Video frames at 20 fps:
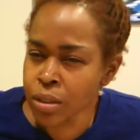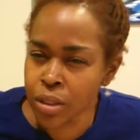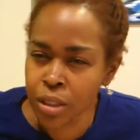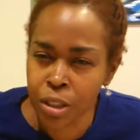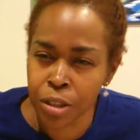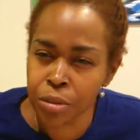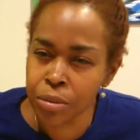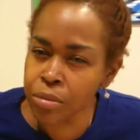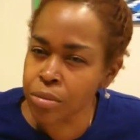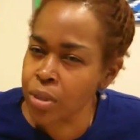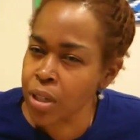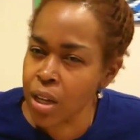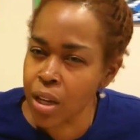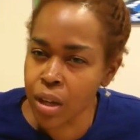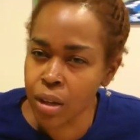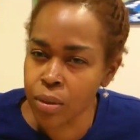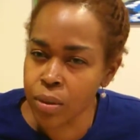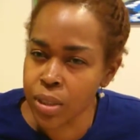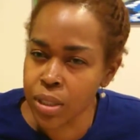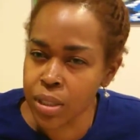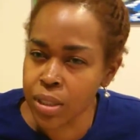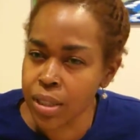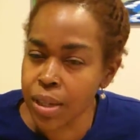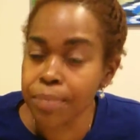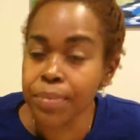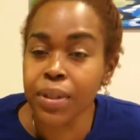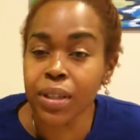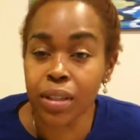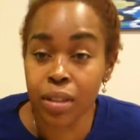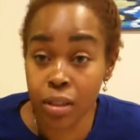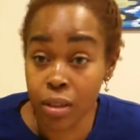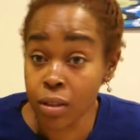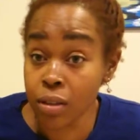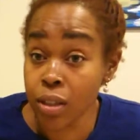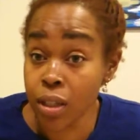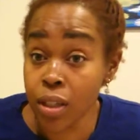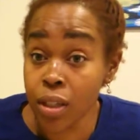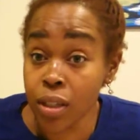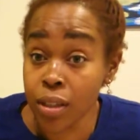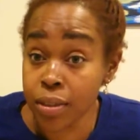know. It's something.
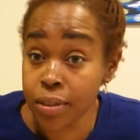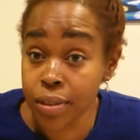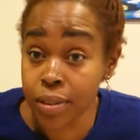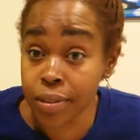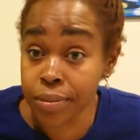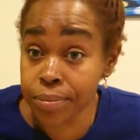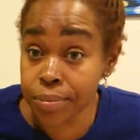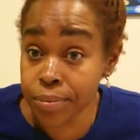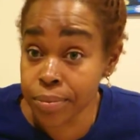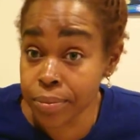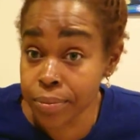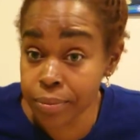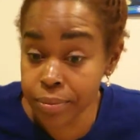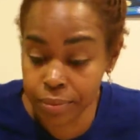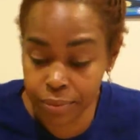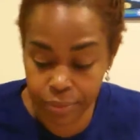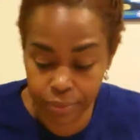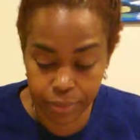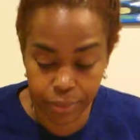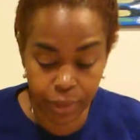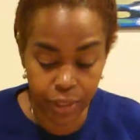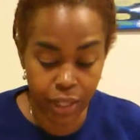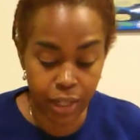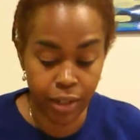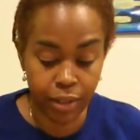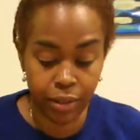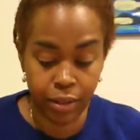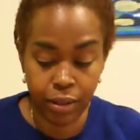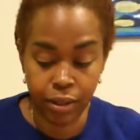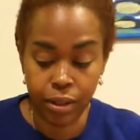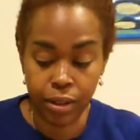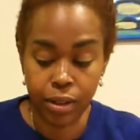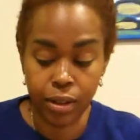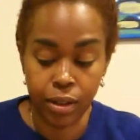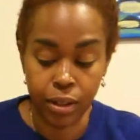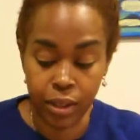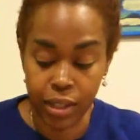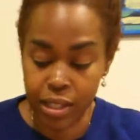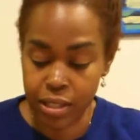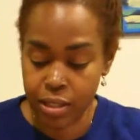It is. Okay?
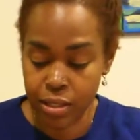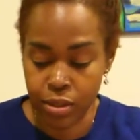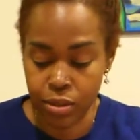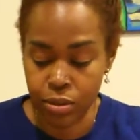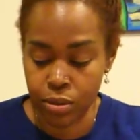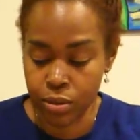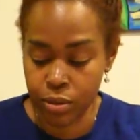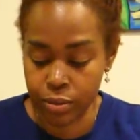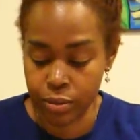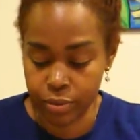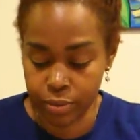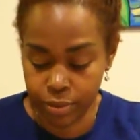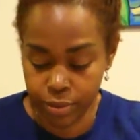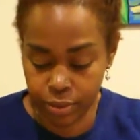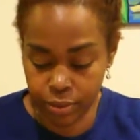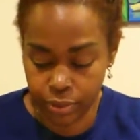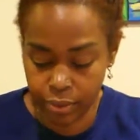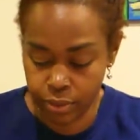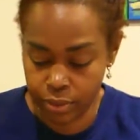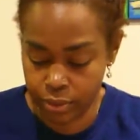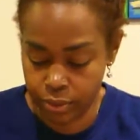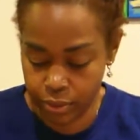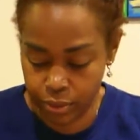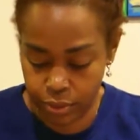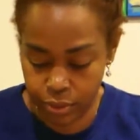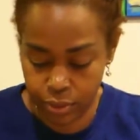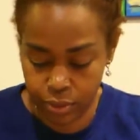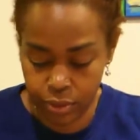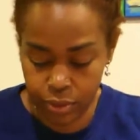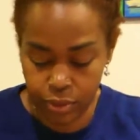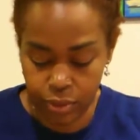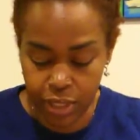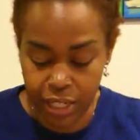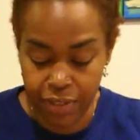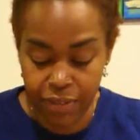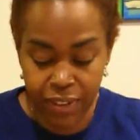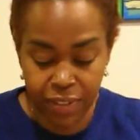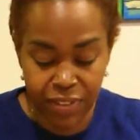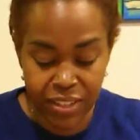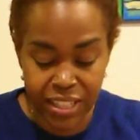Listen to it.
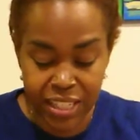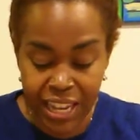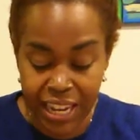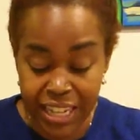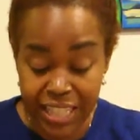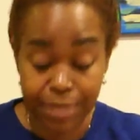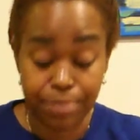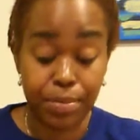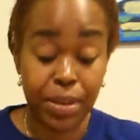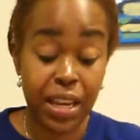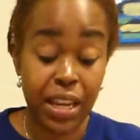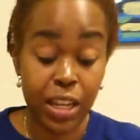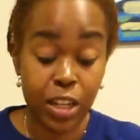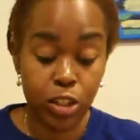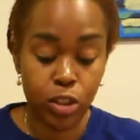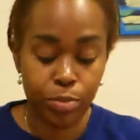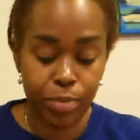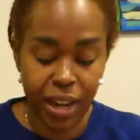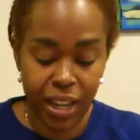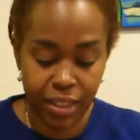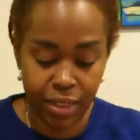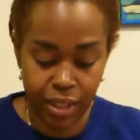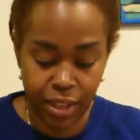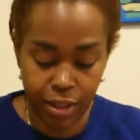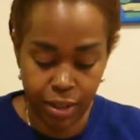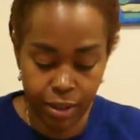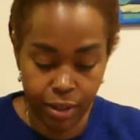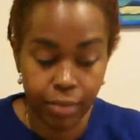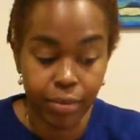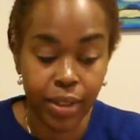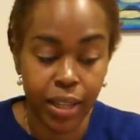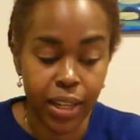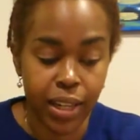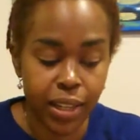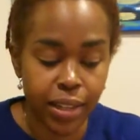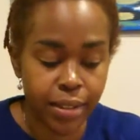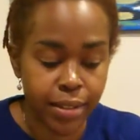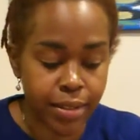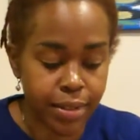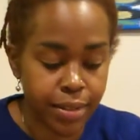Even if it's not as big as you might think, it is.